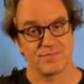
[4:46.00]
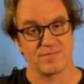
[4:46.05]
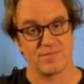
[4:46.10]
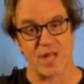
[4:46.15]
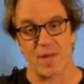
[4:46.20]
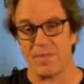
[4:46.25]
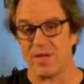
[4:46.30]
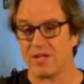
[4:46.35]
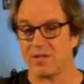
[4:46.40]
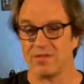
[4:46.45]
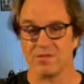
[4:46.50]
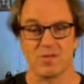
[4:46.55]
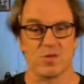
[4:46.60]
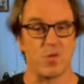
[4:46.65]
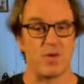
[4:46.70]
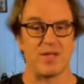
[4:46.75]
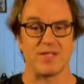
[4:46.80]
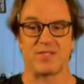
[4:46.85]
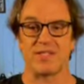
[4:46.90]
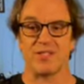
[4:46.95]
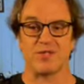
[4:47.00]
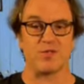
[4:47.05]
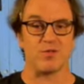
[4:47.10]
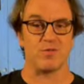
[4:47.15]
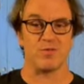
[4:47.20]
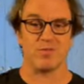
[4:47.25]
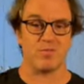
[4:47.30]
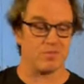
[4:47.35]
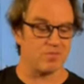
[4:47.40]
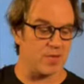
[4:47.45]
I mean,
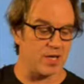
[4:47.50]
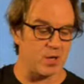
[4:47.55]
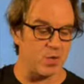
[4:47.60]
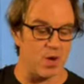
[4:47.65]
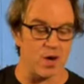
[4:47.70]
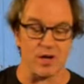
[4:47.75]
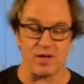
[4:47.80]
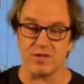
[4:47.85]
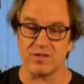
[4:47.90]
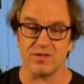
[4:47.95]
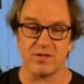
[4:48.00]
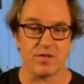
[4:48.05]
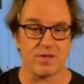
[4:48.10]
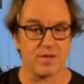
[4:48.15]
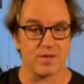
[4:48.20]
quintessential Muddy Waters.